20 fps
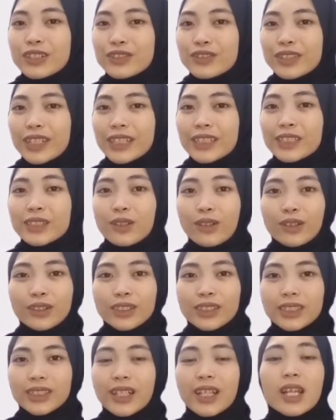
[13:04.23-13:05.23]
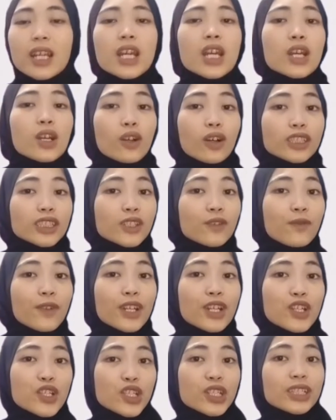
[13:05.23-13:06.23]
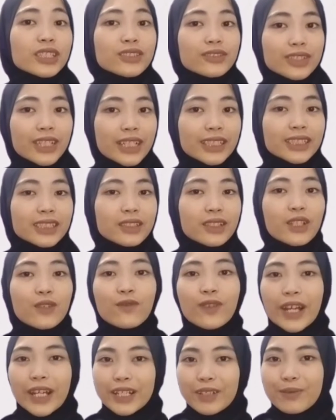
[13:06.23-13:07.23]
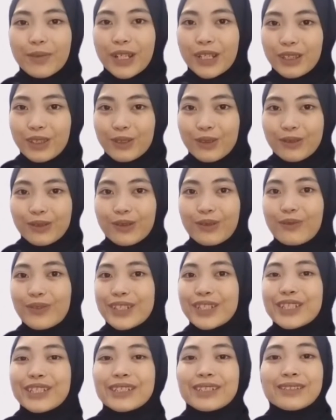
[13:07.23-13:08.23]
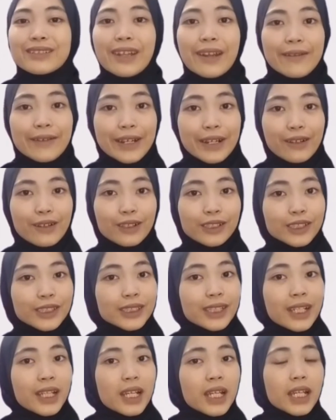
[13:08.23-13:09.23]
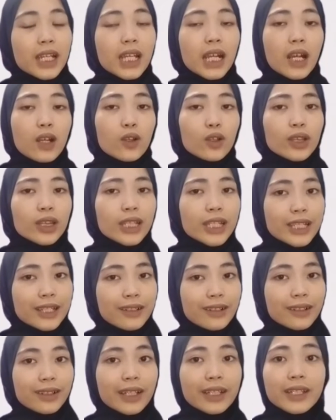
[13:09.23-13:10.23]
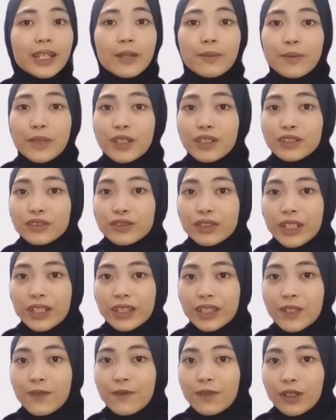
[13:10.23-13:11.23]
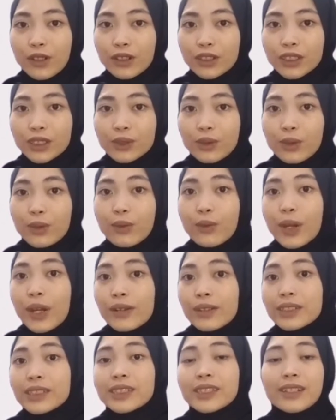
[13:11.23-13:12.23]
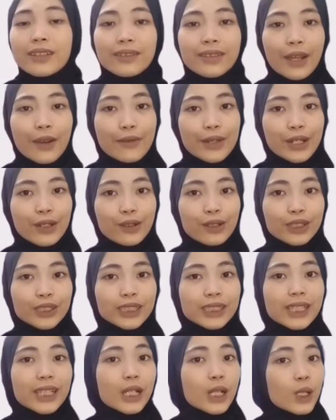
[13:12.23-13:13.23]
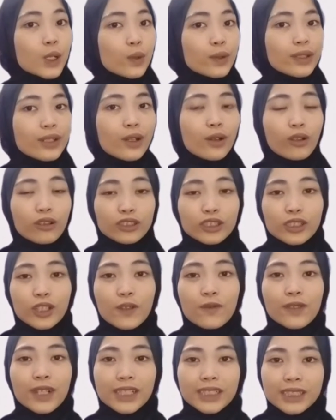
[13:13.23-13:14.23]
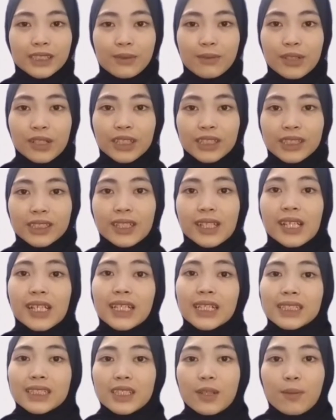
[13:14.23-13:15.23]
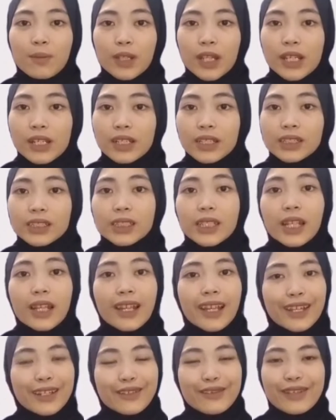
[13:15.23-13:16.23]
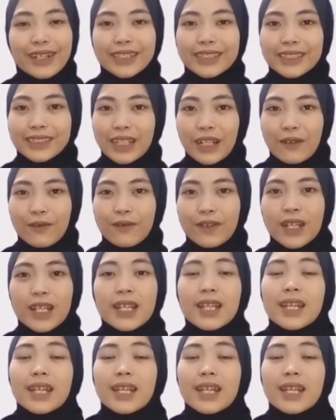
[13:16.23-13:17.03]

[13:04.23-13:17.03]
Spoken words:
distress costs. Cost of financial distress divided by two, which is direct costs include legal and administrative costs, whereas indirect costs include the loss of customers, suppliers, and great staff.